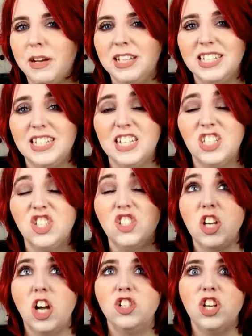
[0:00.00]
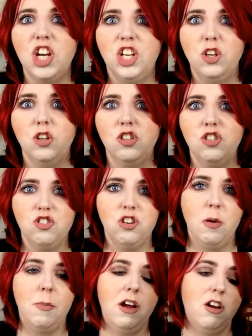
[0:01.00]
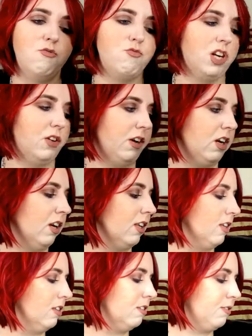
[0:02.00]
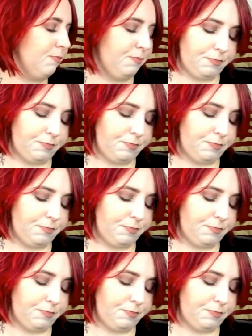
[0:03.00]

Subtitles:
it because it does such a good job. Really, really like this.